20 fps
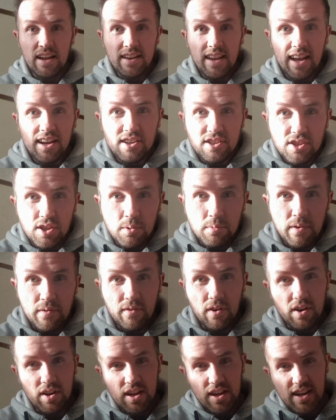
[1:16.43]
next up, we've
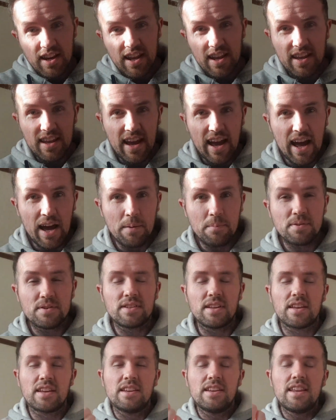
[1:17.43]
got your kneecaps.
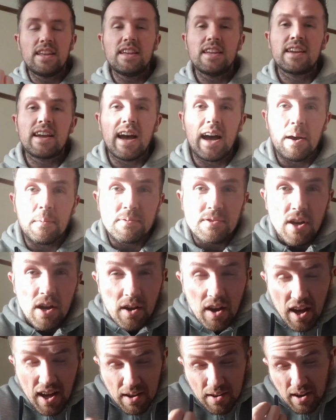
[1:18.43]
Now, your kneecaps
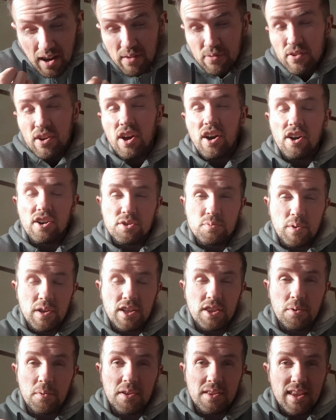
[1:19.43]
are, of course, when
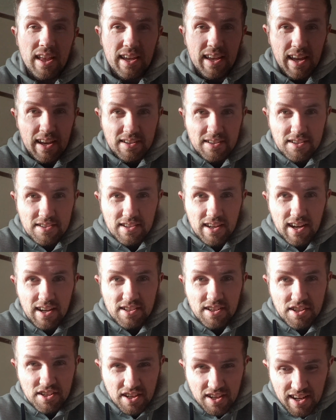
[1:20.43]
you're doing leg
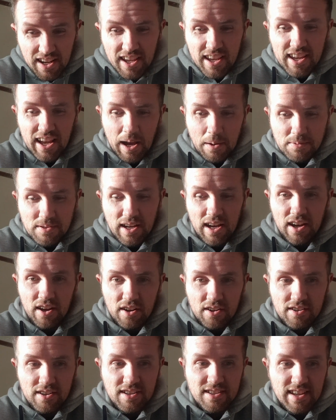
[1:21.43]
exercises, your kneecaps are
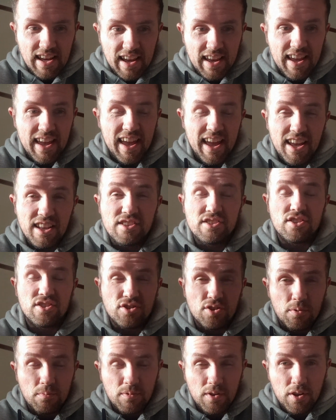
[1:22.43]
going to take a hit to
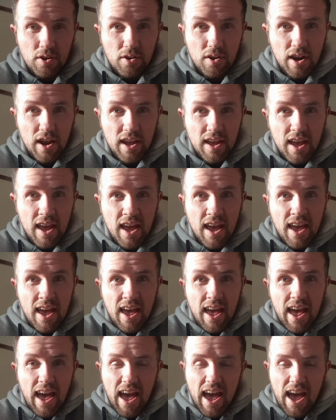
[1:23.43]
some degree.
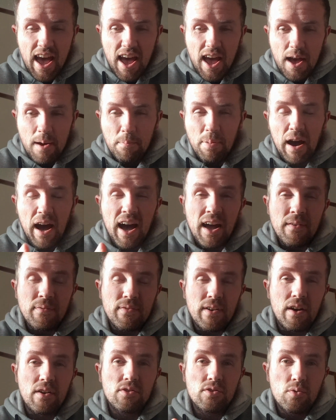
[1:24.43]
But I
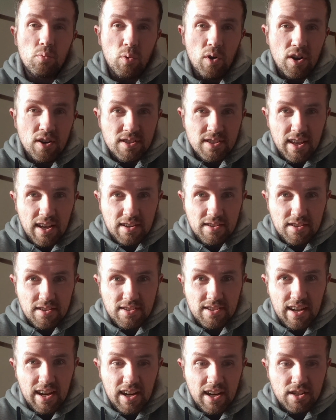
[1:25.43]
found the worst
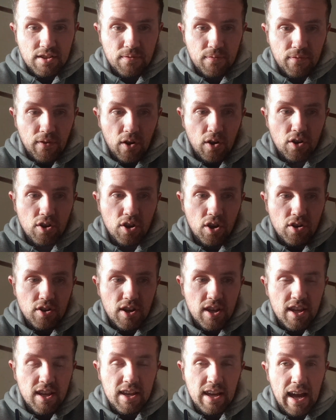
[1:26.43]
exercise for your
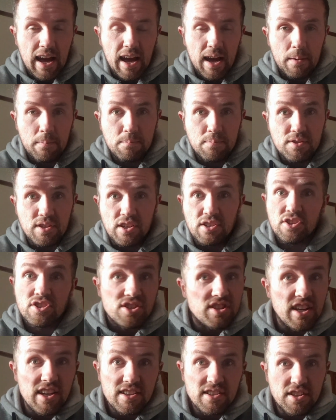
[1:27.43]
kneecaps and just
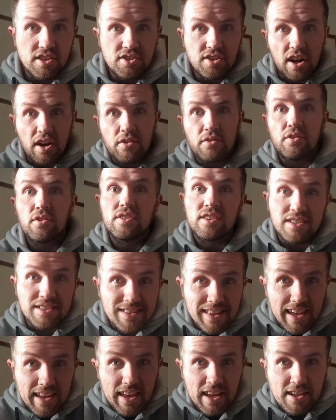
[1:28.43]
knees in general is
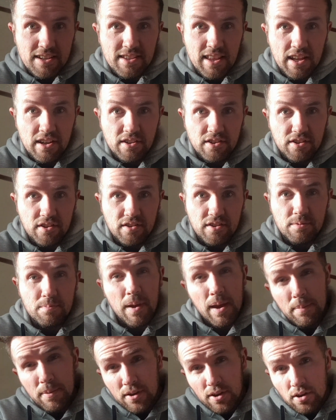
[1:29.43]
leg extensions.
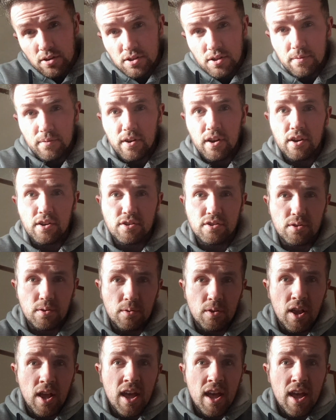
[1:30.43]
Maybe controversial,